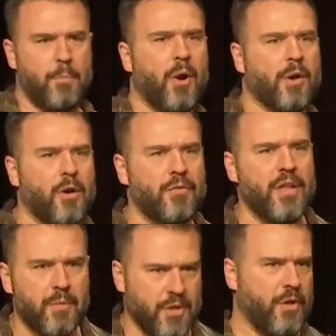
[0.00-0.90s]
park over
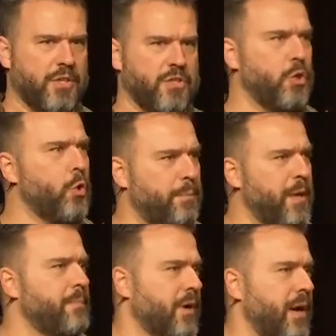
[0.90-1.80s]
there with all these new
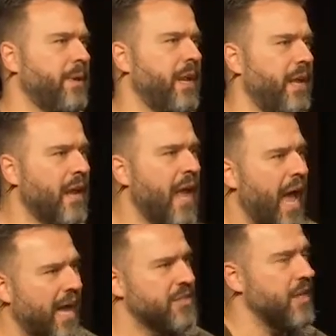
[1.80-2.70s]
people coming in.
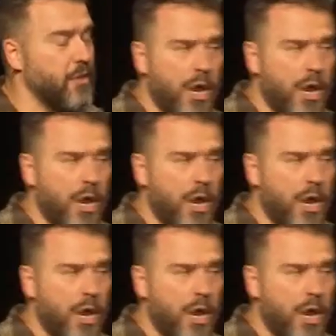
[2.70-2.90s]
I said,